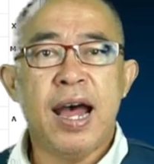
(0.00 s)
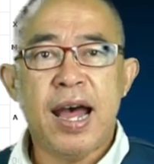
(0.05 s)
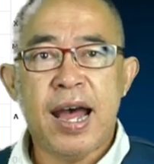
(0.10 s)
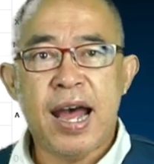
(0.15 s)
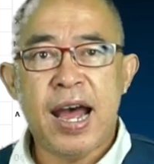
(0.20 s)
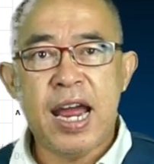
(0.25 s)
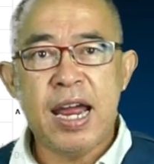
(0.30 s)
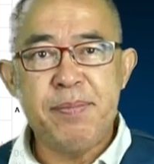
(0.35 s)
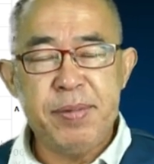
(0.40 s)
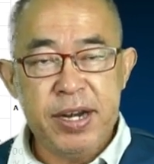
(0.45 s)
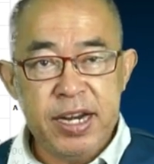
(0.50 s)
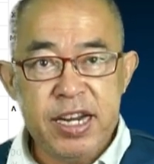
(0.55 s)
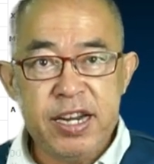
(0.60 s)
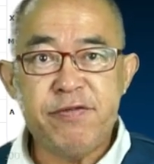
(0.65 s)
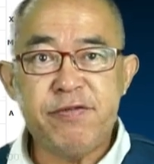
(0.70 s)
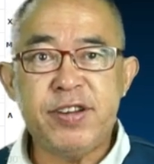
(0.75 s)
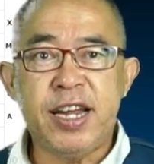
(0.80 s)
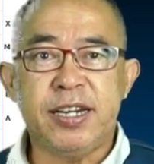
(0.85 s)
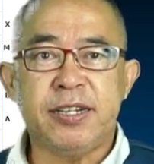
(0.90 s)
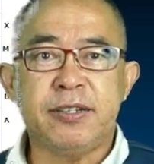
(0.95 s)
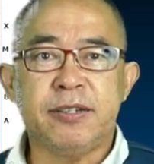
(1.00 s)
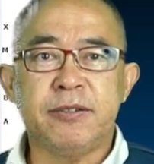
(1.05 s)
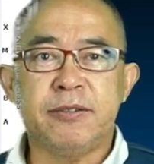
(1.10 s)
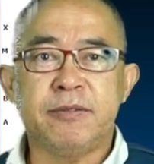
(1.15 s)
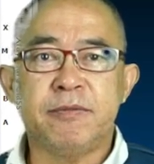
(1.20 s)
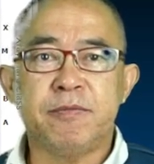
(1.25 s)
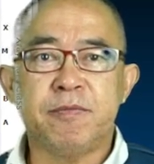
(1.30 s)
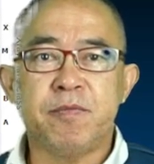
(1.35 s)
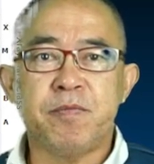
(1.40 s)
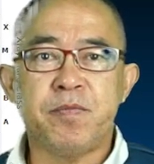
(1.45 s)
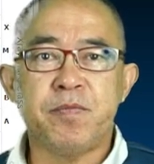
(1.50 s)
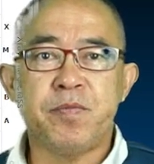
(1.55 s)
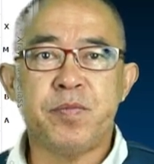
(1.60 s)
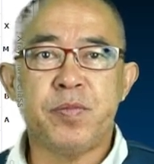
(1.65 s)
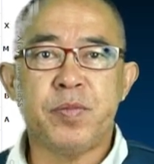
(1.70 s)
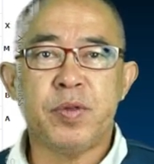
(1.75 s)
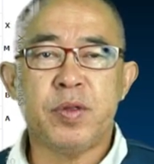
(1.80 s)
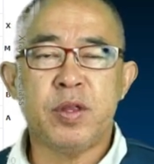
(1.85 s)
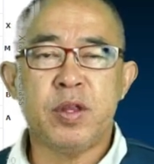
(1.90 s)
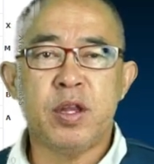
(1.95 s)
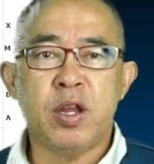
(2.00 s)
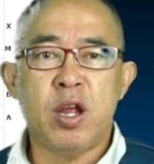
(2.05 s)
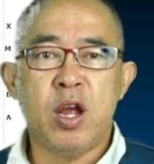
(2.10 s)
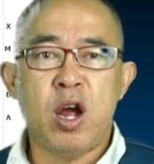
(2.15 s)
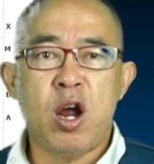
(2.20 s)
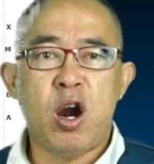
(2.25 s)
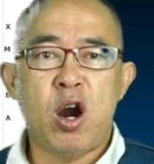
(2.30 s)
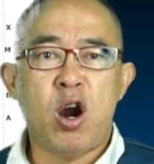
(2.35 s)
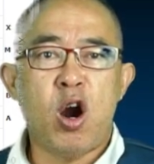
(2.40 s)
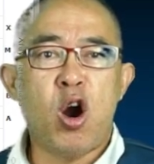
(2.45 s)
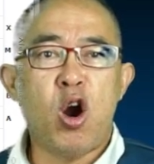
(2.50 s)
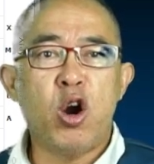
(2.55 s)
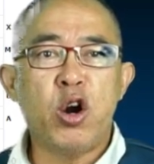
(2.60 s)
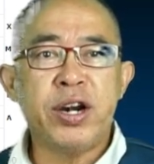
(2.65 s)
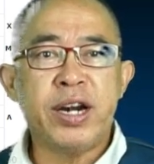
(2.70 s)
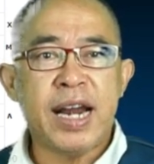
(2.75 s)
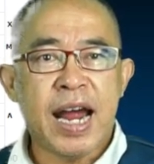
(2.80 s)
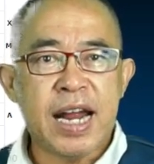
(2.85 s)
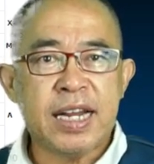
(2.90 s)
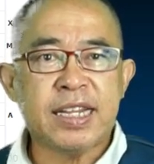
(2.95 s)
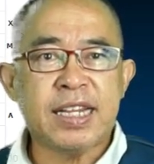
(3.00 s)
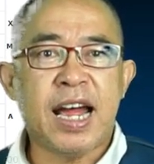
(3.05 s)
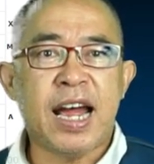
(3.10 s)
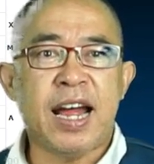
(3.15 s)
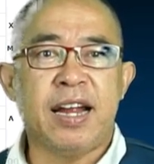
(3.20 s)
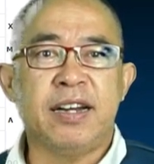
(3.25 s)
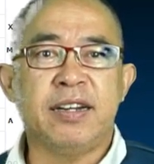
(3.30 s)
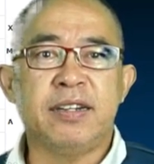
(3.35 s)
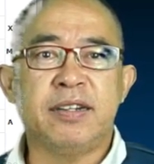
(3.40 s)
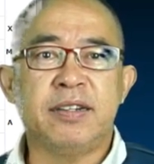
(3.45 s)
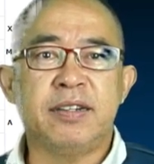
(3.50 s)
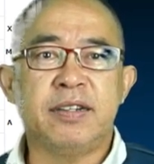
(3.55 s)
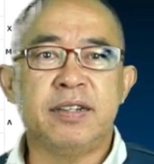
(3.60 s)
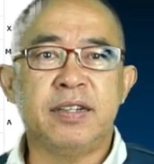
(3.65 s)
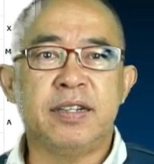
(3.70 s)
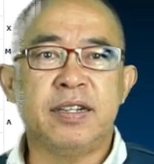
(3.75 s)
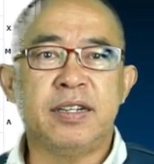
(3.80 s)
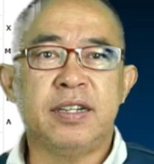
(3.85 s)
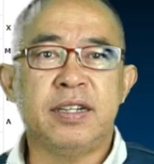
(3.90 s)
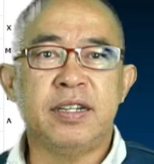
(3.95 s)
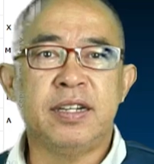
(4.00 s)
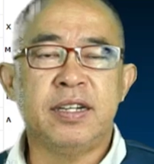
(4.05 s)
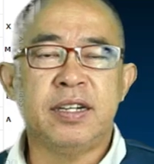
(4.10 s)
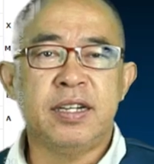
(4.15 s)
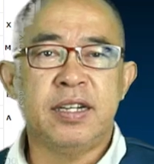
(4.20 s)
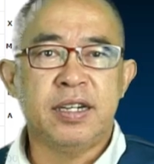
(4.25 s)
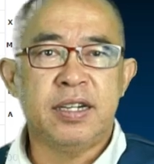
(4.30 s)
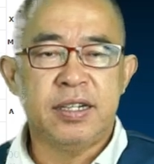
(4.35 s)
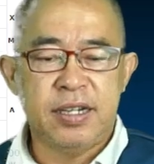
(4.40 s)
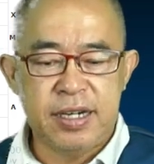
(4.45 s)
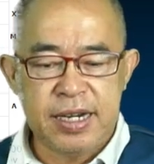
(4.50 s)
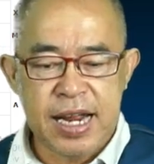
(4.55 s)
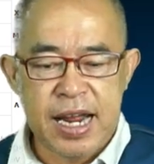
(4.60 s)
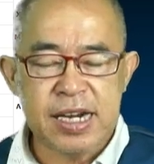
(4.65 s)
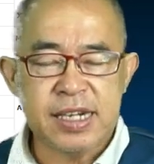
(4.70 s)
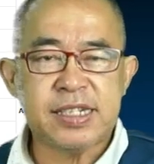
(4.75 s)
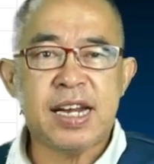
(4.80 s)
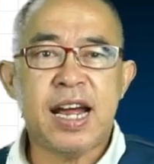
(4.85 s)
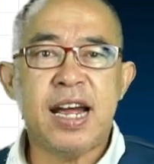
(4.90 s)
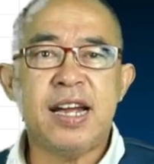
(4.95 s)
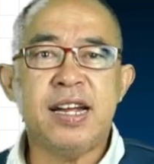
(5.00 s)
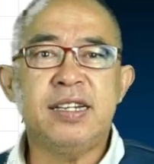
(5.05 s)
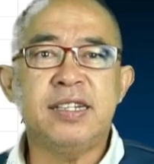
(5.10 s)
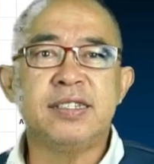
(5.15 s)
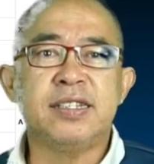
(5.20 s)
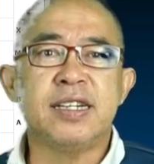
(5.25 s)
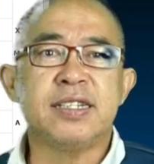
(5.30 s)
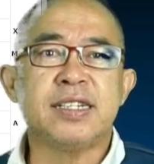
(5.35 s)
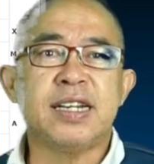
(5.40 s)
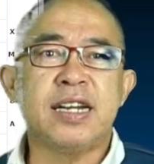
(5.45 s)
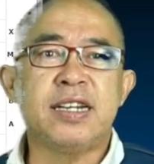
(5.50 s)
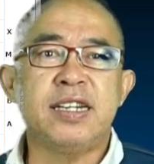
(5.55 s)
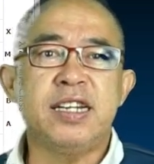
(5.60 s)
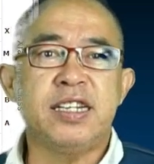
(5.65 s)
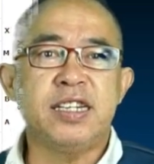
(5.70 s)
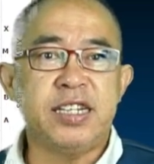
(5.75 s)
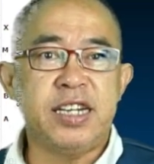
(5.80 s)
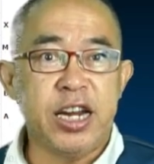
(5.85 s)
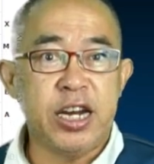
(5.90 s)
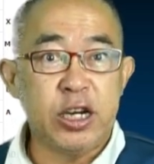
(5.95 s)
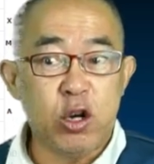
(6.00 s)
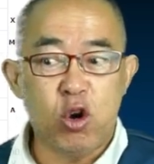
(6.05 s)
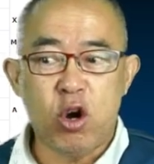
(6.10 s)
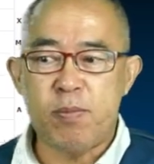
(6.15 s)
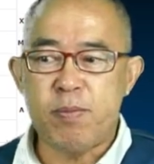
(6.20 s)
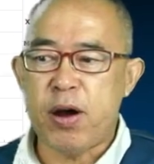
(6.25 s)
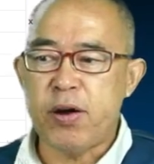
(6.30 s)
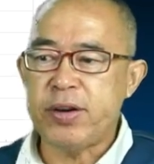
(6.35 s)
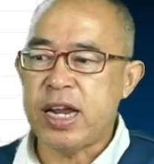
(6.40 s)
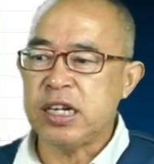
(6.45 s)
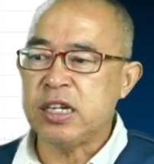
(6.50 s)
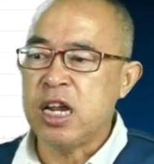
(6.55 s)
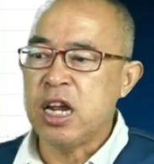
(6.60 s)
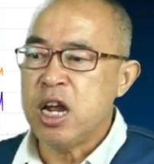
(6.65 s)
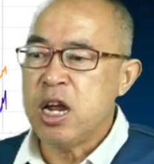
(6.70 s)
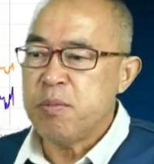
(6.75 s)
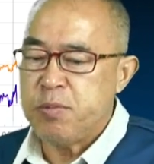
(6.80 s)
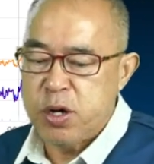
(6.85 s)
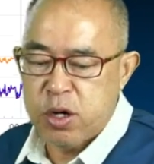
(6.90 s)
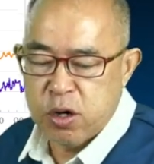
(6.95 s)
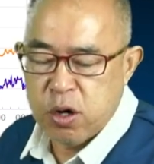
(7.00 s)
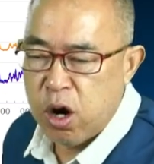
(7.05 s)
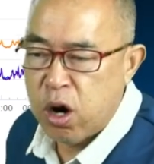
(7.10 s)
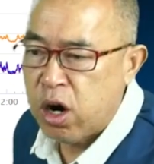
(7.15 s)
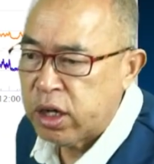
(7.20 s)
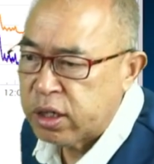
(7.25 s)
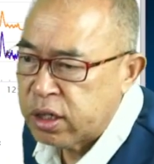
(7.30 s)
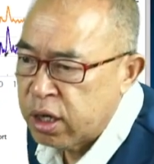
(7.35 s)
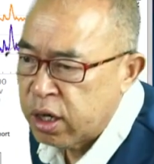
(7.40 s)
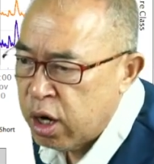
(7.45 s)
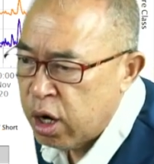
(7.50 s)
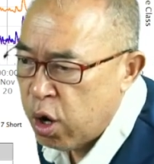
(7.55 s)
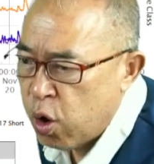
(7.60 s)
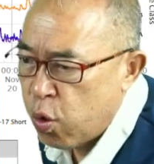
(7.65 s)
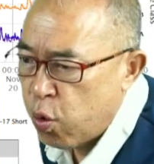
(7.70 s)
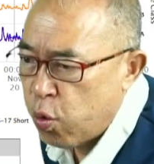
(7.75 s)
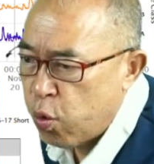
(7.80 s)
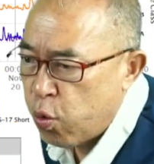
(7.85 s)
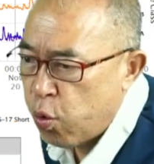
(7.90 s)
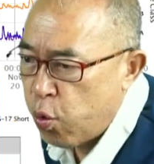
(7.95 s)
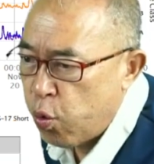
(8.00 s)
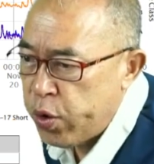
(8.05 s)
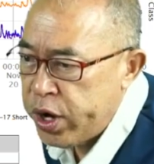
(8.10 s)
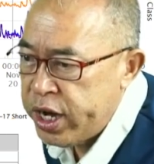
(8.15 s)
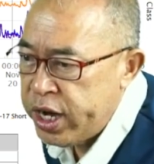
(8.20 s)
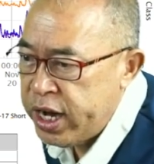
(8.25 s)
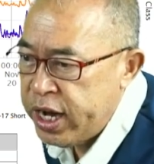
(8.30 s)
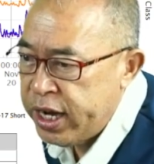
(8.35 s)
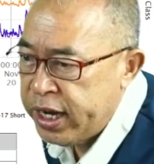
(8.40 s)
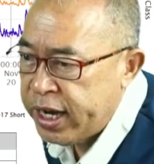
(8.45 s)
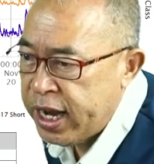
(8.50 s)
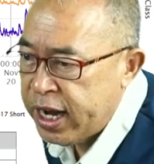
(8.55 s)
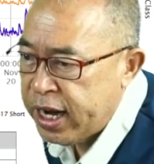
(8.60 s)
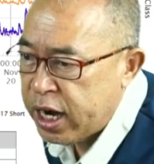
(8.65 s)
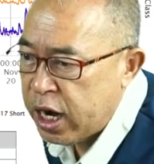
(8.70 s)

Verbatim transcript: I believe that on data, the NASA, the scientists, they know about that because we take